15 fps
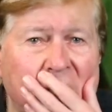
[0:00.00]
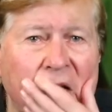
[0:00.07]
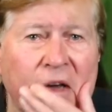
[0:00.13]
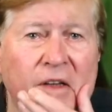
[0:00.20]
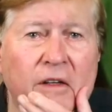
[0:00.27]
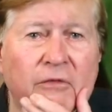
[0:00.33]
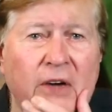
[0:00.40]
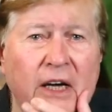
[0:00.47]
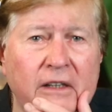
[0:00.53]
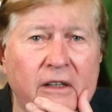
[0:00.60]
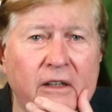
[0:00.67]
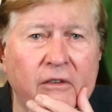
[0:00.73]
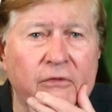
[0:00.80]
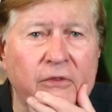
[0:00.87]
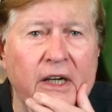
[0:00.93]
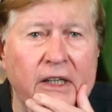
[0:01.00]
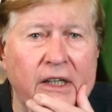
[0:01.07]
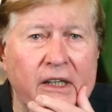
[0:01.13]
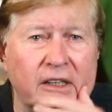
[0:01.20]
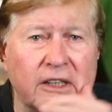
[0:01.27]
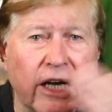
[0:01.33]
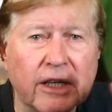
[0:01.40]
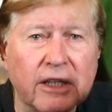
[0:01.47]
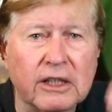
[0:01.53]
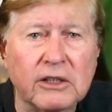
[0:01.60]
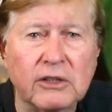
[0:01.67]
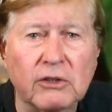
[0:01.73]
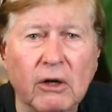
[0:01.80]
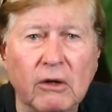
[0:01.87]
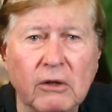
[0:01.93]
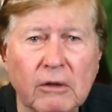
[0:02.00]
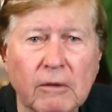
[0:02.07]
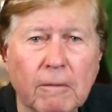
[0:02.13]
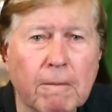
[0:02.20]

and the fact that offending is out of control.